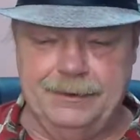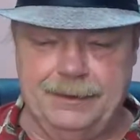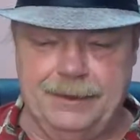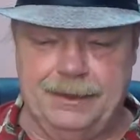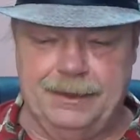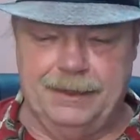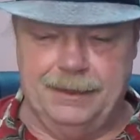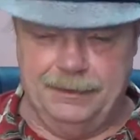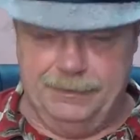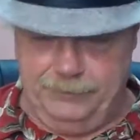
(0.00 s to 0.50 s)

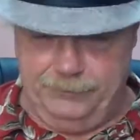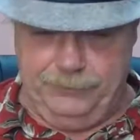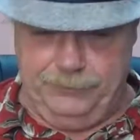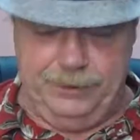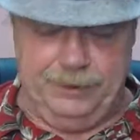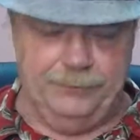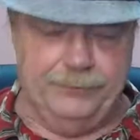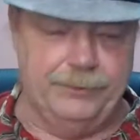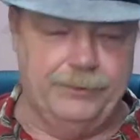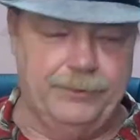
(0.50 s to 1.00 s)

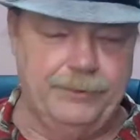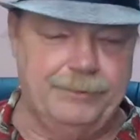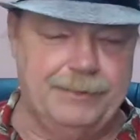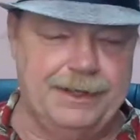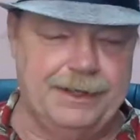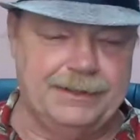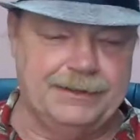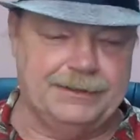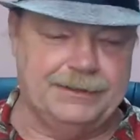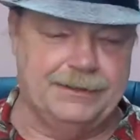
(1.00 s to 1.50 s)
while we were
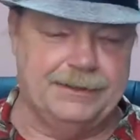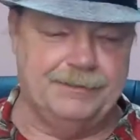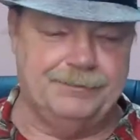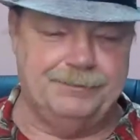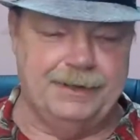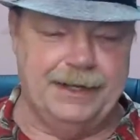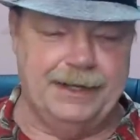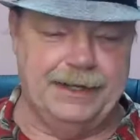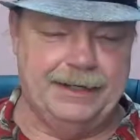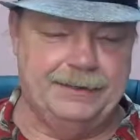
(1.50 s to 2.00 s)
being
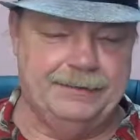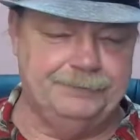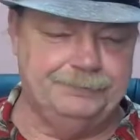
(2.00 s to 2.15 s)
certified.